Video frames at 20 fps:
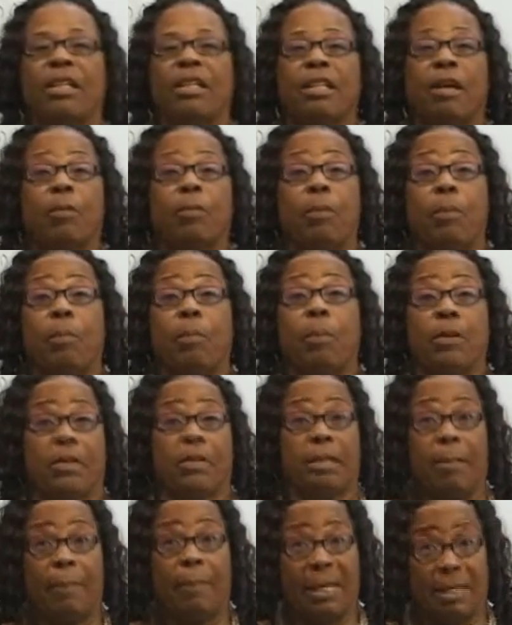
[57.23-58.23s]
that we
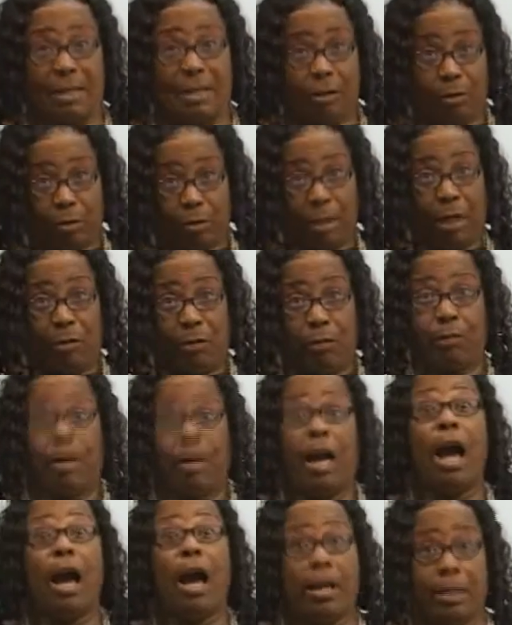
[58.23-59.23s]
put them in the grave
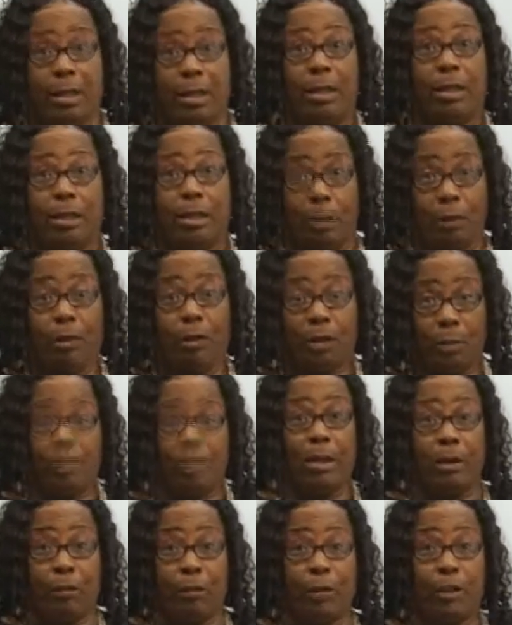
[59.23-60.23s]
and in the
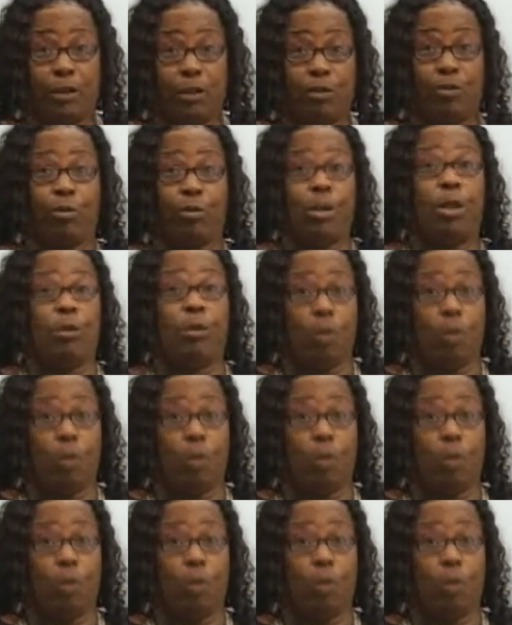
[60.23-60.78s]
dustbin of history.